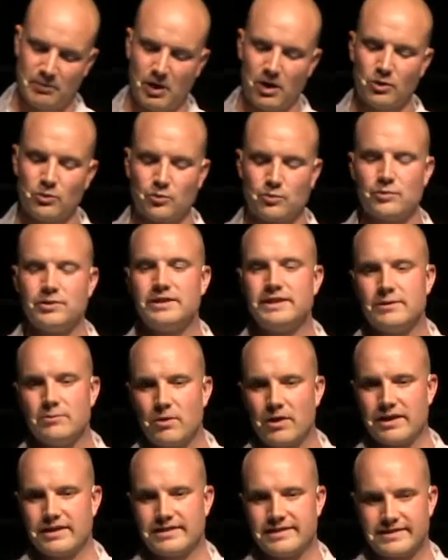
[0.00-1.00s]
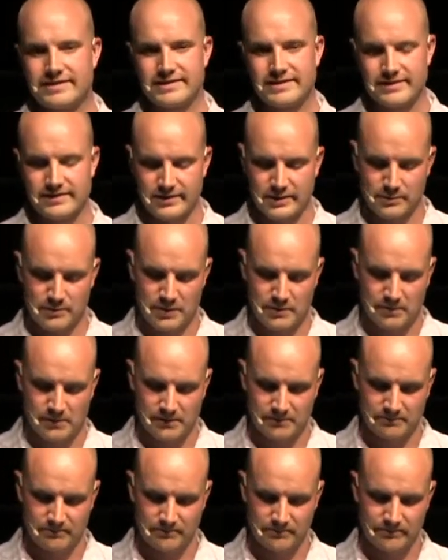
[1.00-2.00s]
Paul really wanted to see these
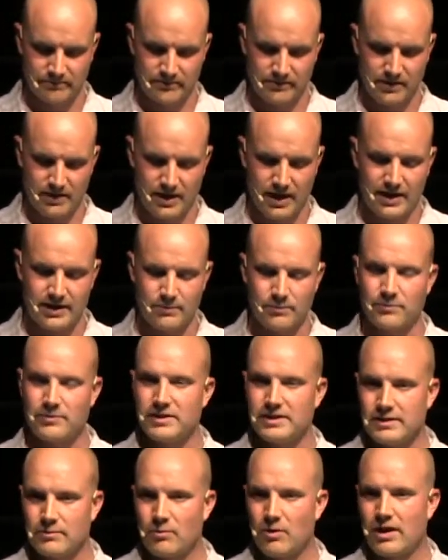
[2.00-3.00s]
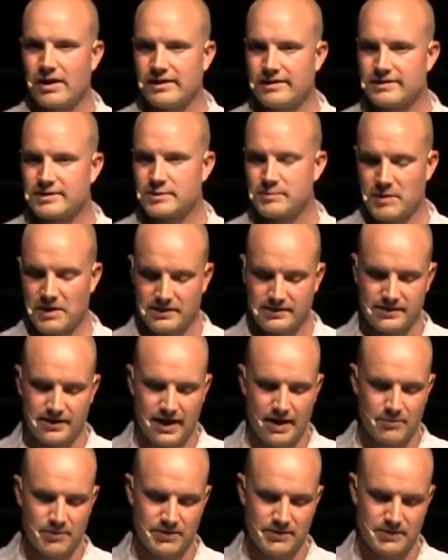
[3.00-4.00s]
people, and he really wanted to spend
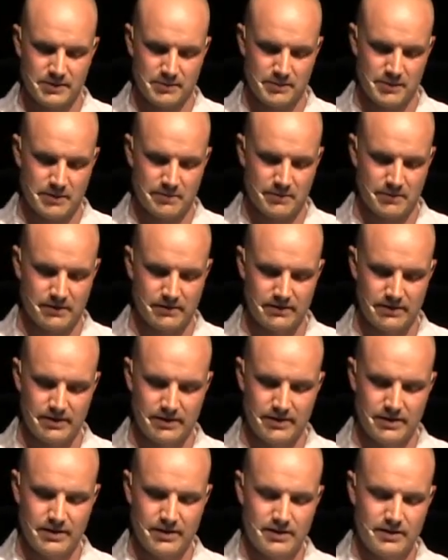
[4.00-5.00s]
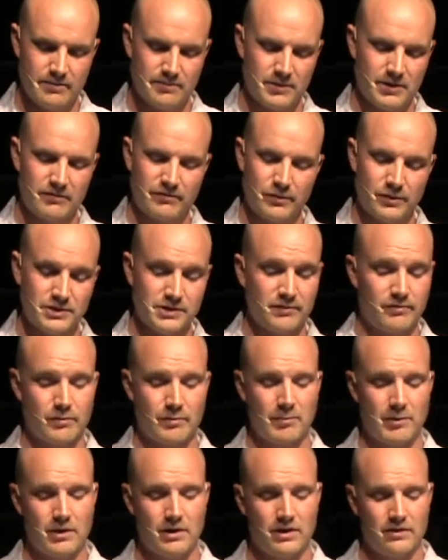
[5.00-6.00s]
time with these people. But unfortunately
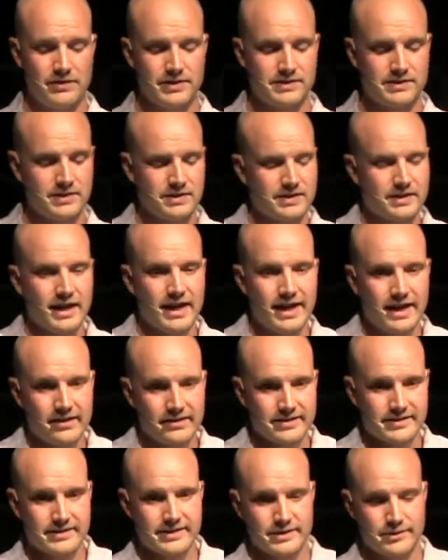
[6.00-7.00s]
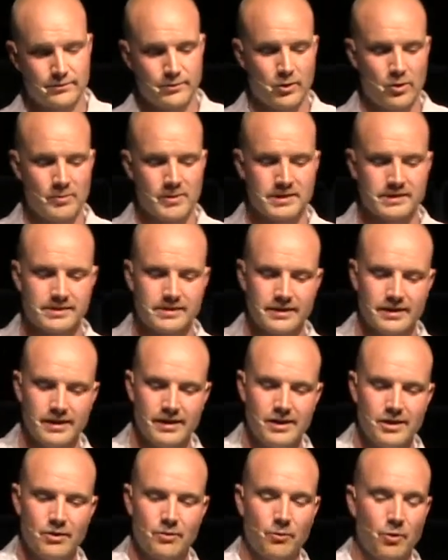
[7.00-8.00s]
for Paul, this desire to see the Romans
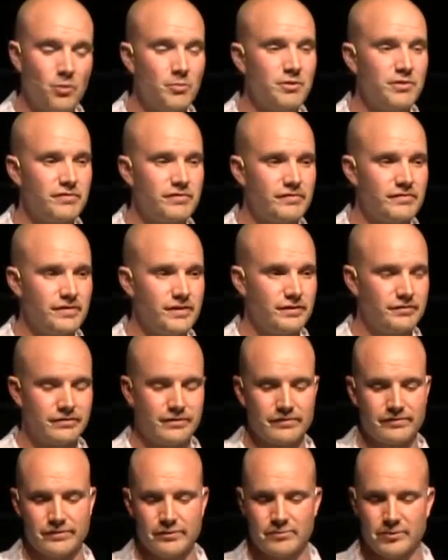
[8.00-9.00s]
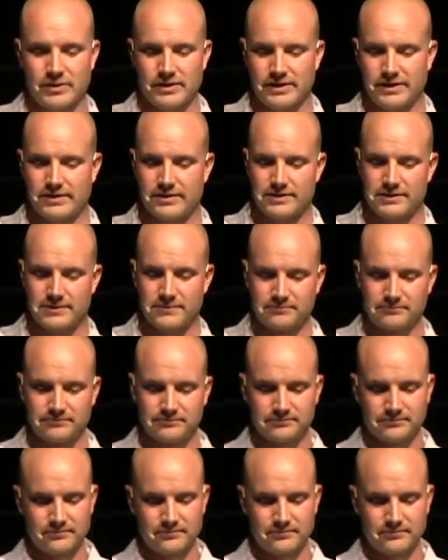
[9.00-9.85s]
won't be fulfilled for a few more years.